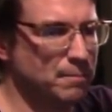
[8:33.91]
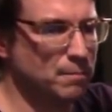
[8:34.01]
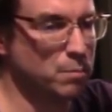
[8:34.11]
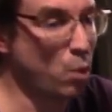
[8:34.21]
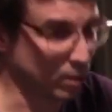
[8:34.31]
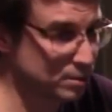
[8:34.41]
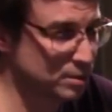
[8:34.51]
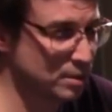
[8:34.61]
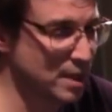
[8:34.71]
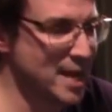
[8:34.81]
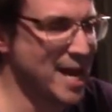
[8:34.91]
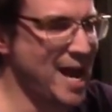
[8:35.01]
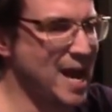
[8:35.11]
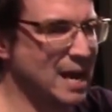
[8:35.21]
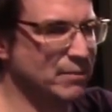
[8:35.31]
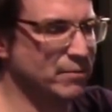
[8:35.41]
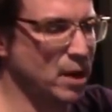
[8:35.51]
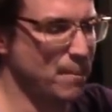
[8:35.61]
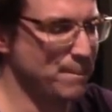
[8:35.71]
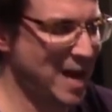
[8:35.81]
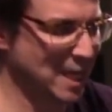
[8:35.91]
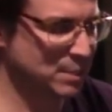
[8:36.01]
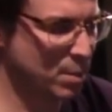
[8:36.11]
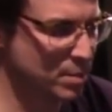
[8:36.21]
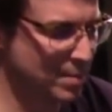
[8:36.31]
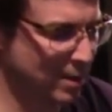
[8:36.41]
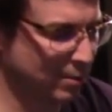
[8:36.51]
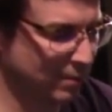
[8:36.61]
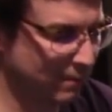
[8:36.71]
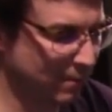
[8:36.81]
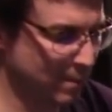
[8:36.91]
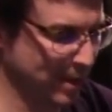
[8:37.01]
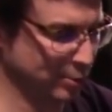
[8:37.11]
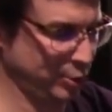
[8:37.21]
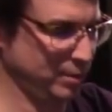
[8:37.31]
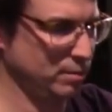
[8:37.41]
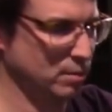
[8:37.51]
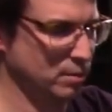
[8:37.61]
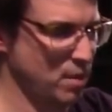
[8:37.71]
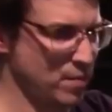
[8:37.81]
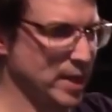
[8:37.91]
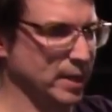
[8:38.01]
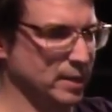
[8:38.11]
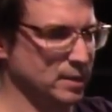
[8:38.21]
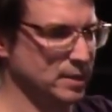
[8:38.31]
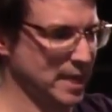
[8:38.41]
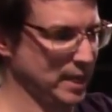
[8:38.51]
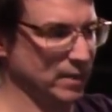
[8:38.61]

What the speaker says: ports have a maximum amount of information that they can take.